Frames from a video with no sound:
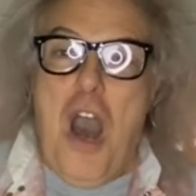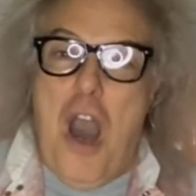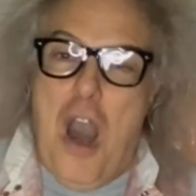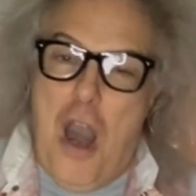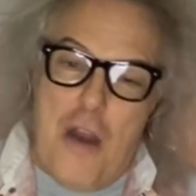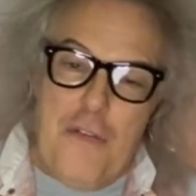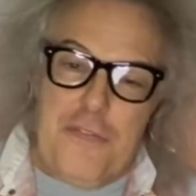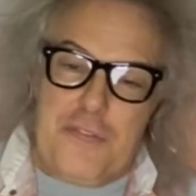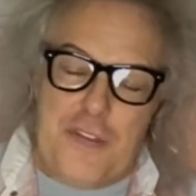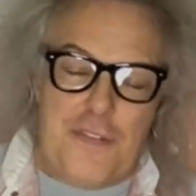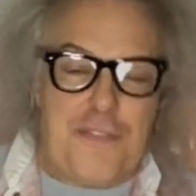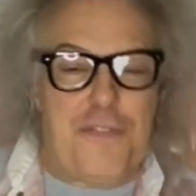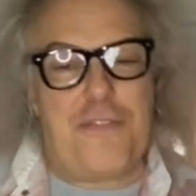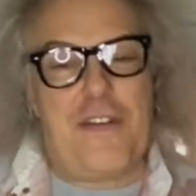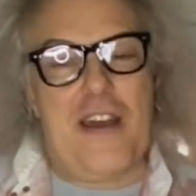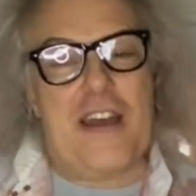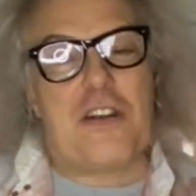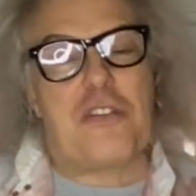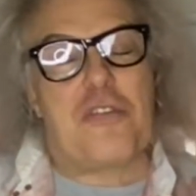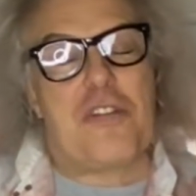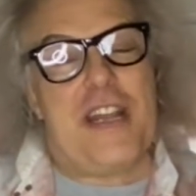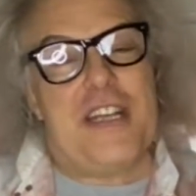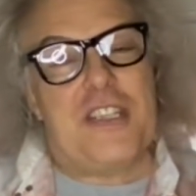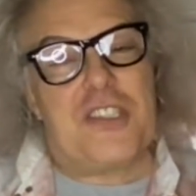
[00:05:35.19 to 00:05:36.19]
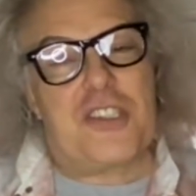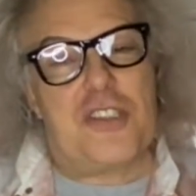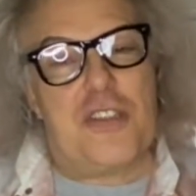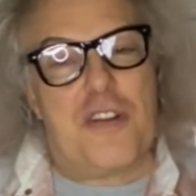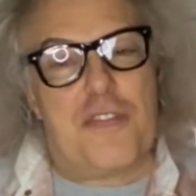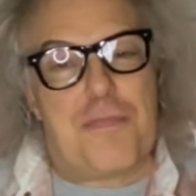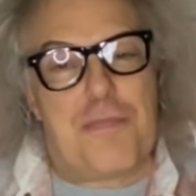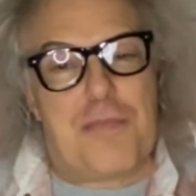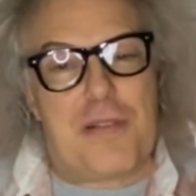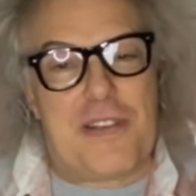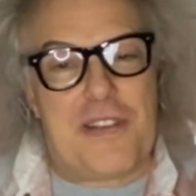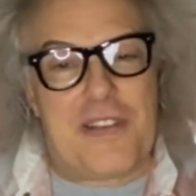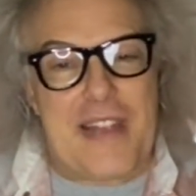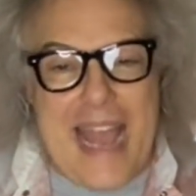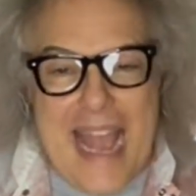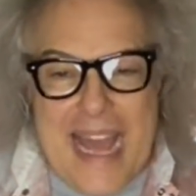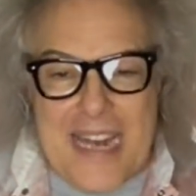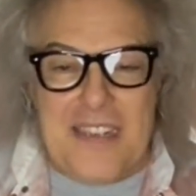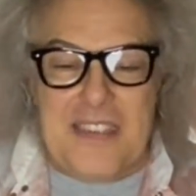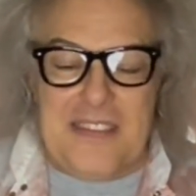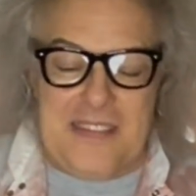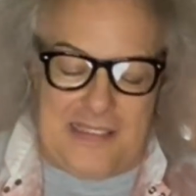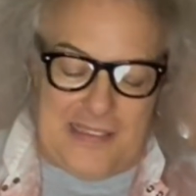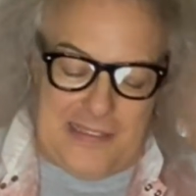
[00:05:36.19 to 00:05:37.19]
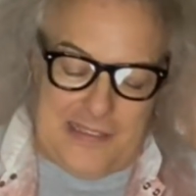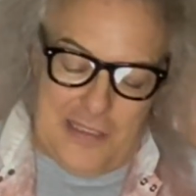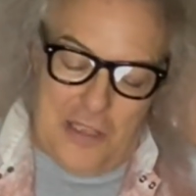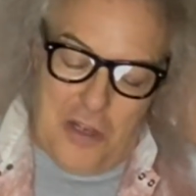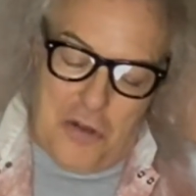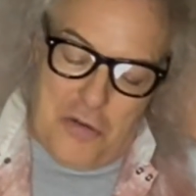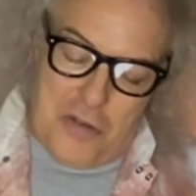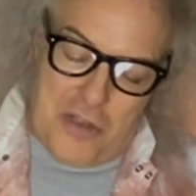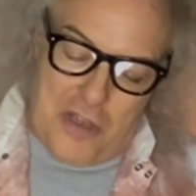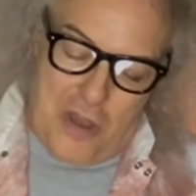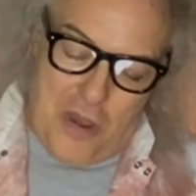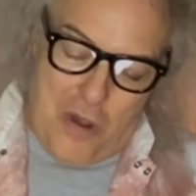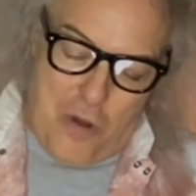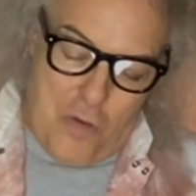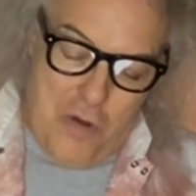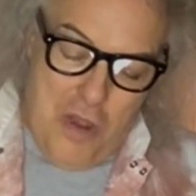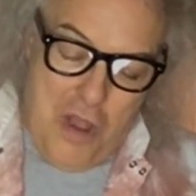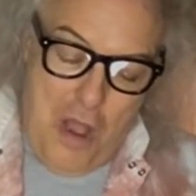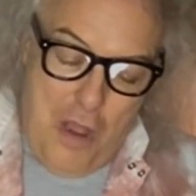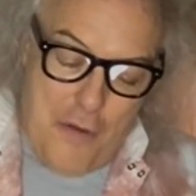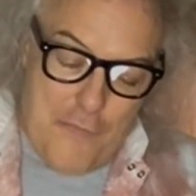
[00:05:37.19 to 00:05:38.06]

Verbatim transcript: of the Federation of Planets logo